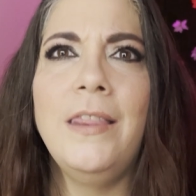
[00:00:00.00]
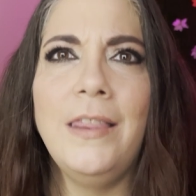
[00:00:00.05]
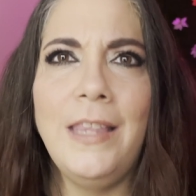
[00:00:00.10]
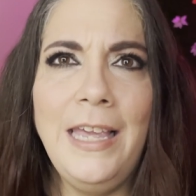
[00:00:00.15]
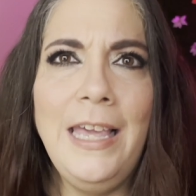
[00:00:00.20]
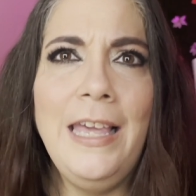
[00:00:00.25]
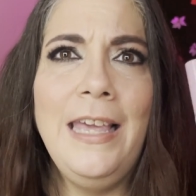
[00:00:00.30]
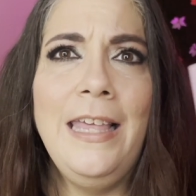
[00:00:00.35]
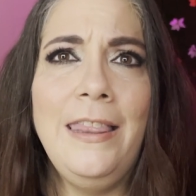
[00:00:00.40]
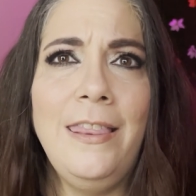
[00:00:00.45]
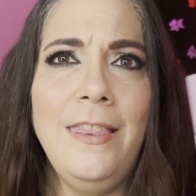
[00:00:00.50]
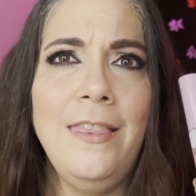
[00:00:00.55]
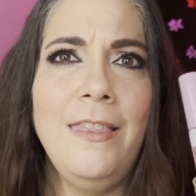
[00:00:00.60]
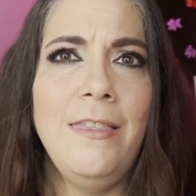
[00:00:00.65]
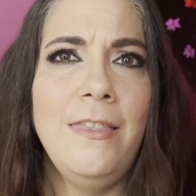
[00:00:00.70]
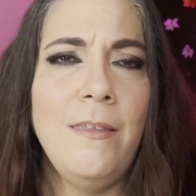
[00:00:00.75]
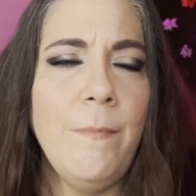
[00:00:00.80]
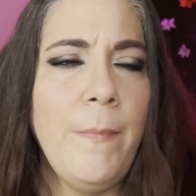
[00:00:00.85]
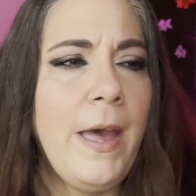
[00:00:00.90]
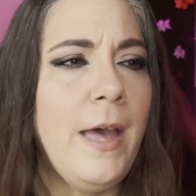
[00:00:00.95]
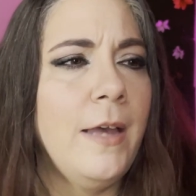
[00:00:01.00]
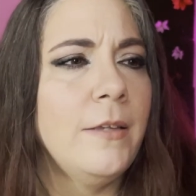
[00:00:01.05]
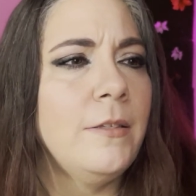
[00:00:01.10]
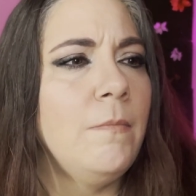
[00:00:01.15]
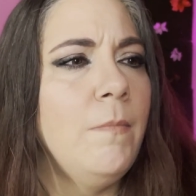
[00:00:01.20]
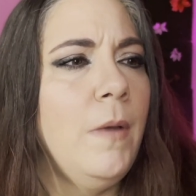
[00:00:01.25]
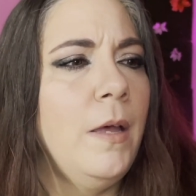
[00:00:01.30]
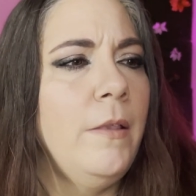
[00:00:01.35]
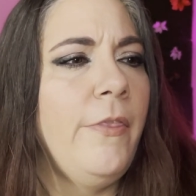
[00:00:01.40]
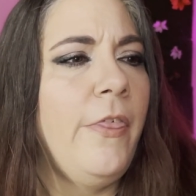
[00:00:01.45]
in the past
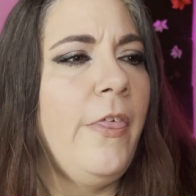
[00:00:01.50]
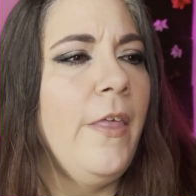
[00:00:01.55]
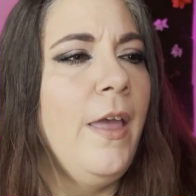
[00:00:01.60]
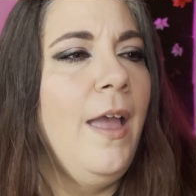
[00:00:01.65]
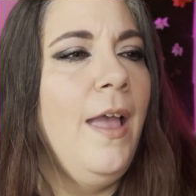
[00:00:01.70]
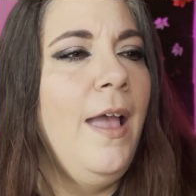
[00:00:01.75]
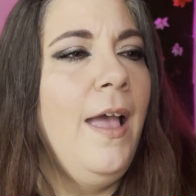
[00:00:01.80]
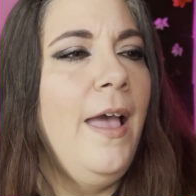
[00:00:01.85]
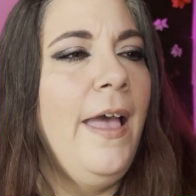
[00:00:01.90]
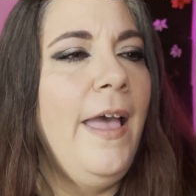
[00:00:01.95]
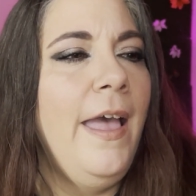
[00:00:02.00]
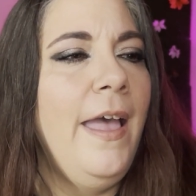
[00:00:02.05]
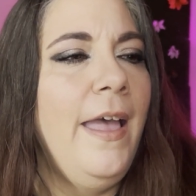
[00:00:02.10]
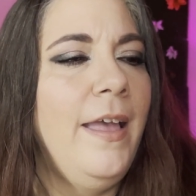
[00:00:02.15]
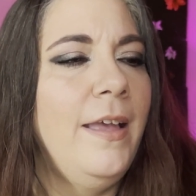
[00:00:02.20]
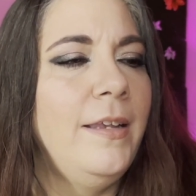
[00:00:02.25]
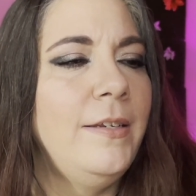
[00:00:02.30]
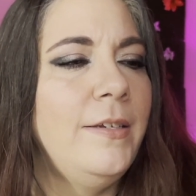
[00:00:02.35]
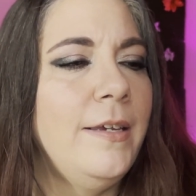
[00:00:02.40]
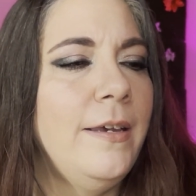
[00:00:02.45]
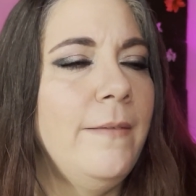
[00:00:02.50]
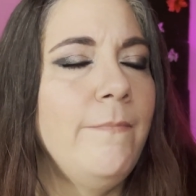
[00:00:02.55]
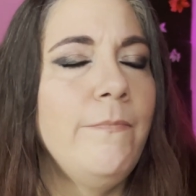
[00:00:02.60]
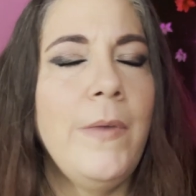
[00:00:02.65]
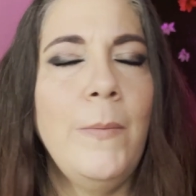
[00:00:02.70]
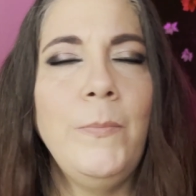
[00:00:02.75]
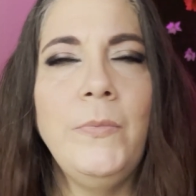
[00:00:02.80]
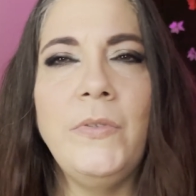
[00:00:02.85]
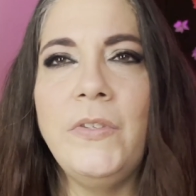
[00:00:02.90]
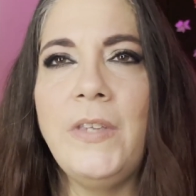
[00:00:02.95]
month, and
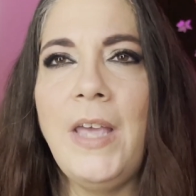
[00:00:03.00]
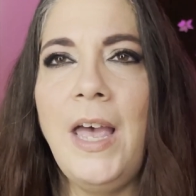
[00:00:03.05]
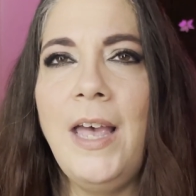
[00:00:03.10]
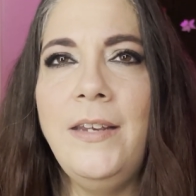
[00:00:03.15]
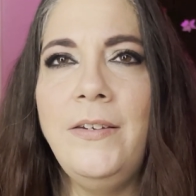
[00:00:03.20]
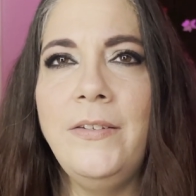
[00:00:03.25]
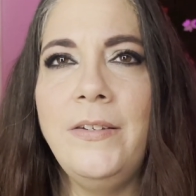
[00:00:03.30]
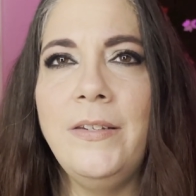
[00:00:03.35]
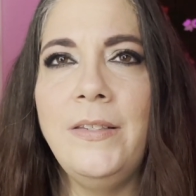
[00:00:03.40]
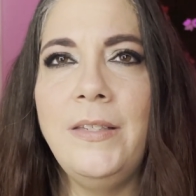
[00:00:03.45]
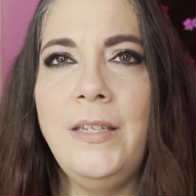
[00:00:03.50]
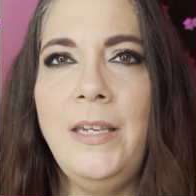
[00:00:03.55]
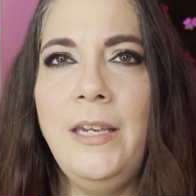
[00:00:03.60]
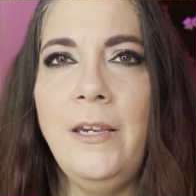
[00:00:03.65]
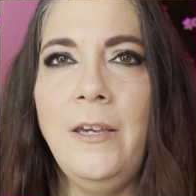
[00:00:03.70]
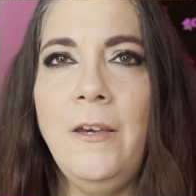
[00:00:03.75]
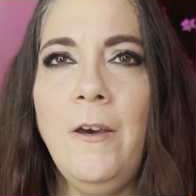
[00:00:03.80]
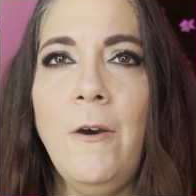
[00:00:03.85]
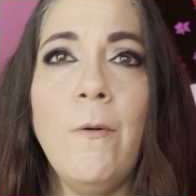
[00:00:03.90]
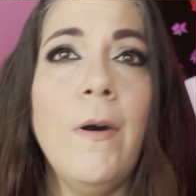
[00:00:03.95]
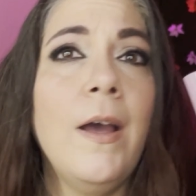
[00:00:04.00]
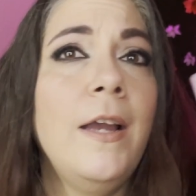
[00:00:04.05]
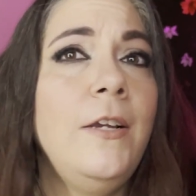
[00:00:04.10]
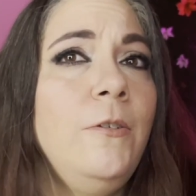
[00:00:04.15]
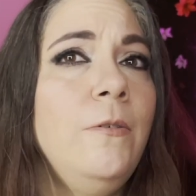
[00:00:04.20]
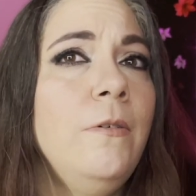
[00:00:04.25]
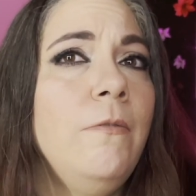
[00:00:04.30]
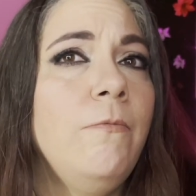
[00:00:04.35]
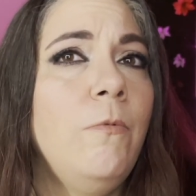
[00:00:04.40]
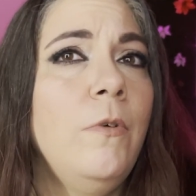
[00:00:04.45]
I'm sad to see it go. I
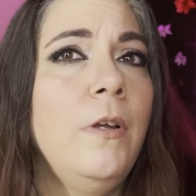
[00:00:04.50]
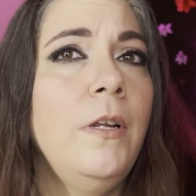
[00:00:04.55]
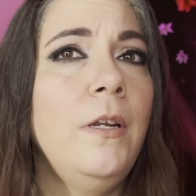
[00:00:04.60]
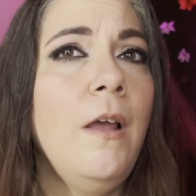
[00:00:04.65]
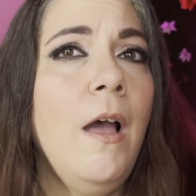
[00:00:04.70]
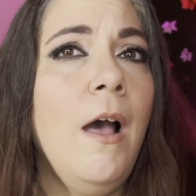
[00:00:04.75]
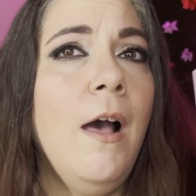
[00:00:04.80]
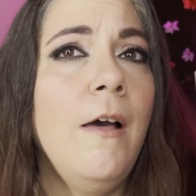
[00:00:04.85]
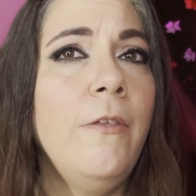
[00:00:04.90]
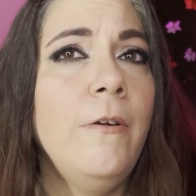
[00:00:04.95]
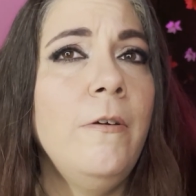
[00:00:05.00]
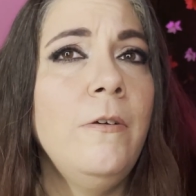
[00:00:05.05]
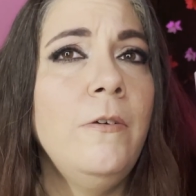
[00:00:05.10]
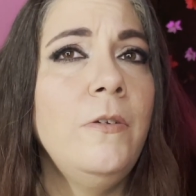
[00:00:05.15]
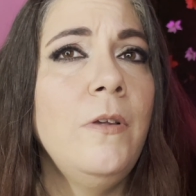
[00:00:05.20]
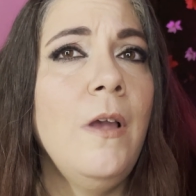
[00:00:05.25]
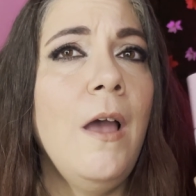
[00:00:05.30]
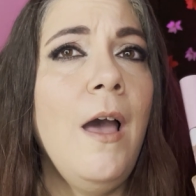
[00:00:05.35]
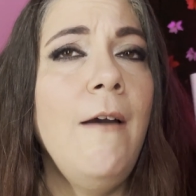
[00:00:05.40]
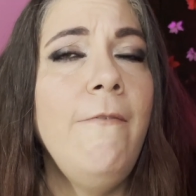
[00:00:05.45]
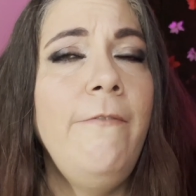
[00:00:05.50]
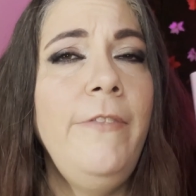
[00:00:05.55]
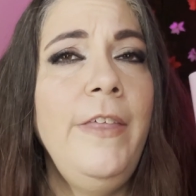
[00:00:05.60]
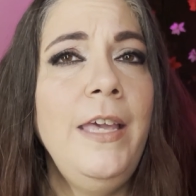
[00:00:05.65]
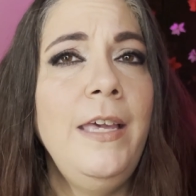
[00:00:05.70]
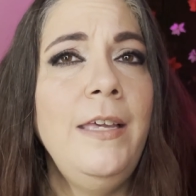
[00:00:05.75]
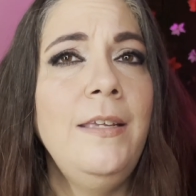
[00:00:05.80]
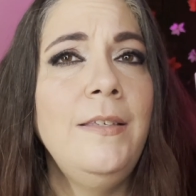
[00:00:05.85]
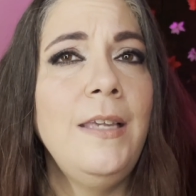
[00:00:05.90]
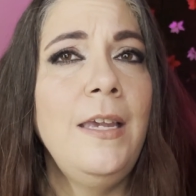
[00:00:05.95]
do have one other of
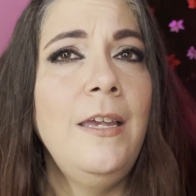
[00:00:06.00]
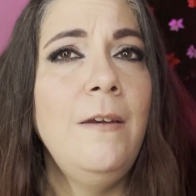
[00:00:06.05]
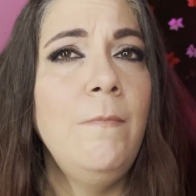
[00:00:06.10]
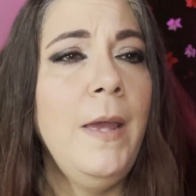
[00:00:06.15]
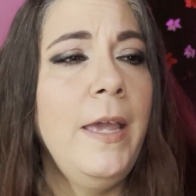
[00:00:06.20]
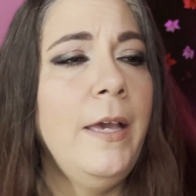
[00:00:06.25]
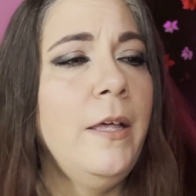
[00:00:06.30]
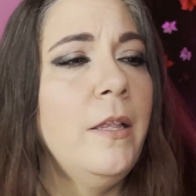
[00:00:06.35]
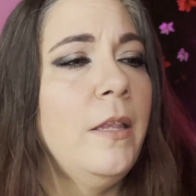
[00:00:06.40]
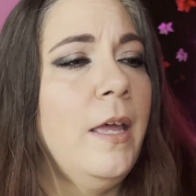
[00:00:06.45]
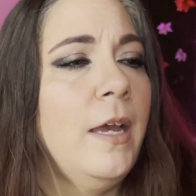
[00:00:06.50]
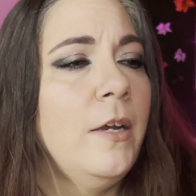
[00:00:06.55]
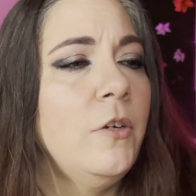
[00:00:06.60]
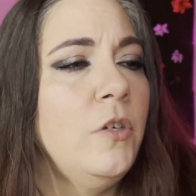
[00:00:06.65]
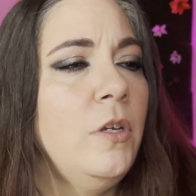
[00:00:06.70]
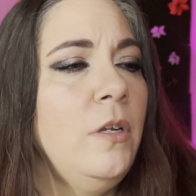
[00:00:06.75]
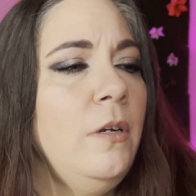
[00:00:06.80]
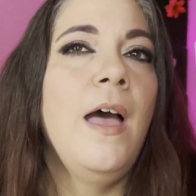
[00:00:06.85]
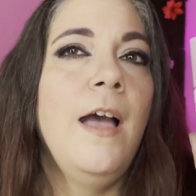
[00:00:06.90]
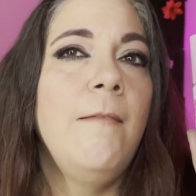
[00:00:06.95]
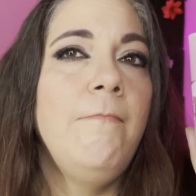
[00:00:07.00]
these in my collection.